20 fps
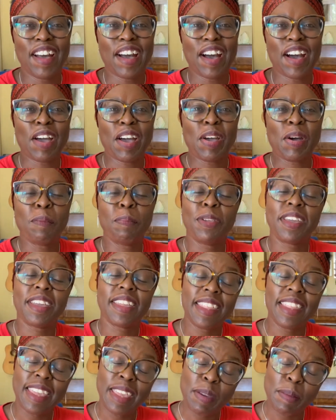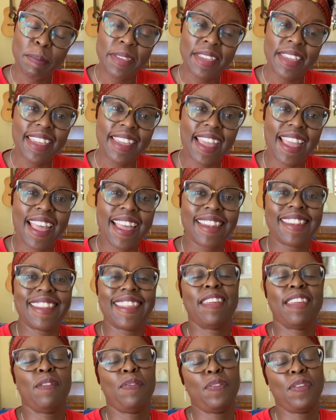I hope you can hear me, and
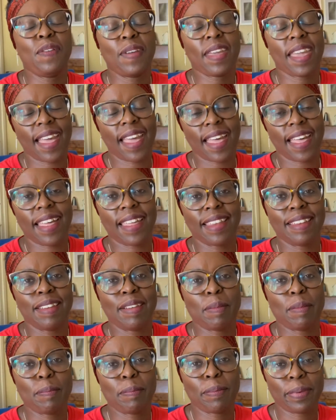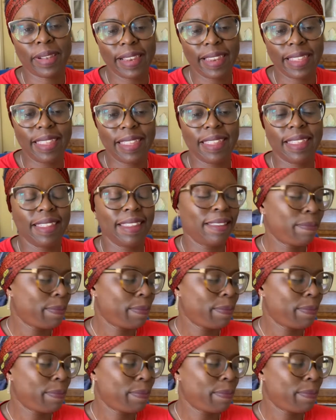if you can, please